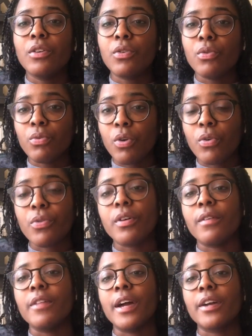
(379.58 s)
growth
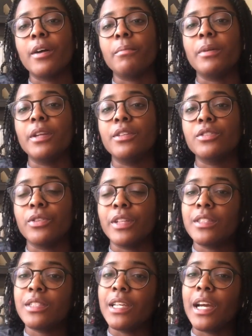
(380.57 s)
of that company. So
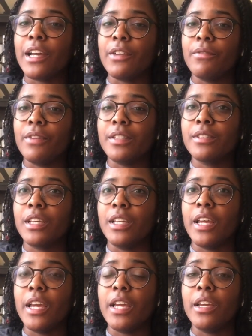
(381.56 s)
let's say I invest
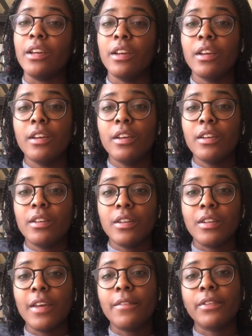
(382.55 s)
in a
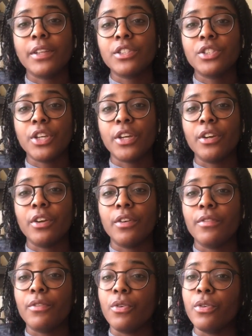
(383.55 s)
Netflix share
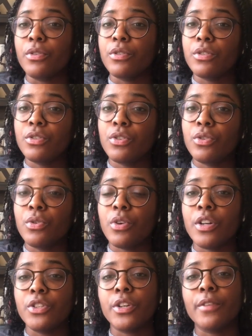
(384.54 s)
for
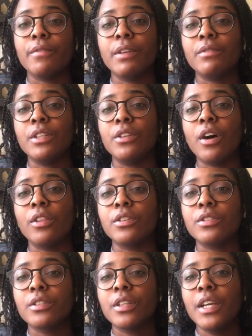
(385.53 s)

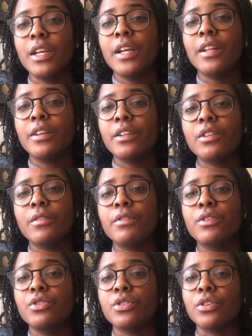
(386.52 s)
$250. And then in the
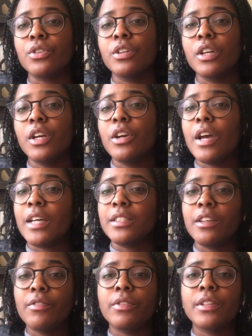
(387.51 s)
future, as
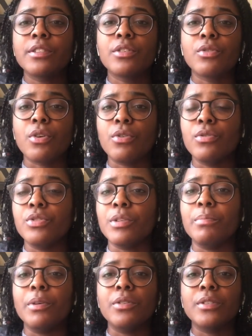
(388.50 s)
Netflix grows
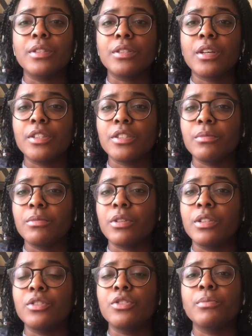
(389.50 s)
and builds its
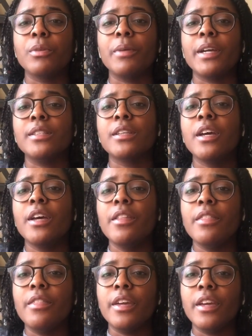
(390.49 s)
consumer base,
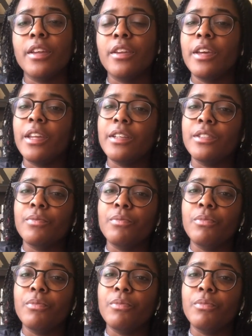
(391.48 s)
then it's